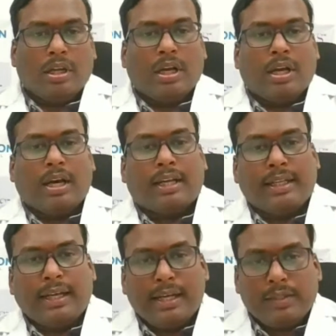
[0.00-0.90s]
Are there
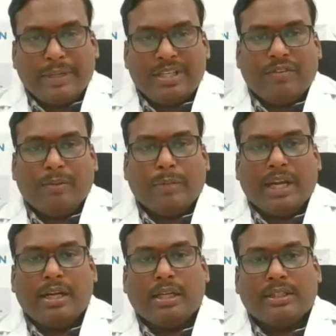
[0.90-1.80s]
any specific brain
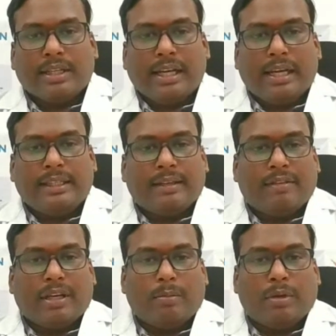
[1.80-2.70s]
health screenings
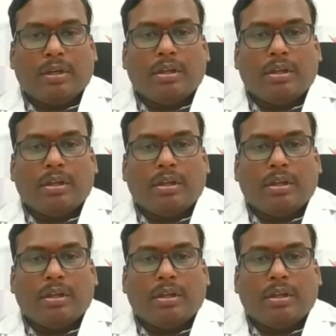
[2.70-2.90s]
available?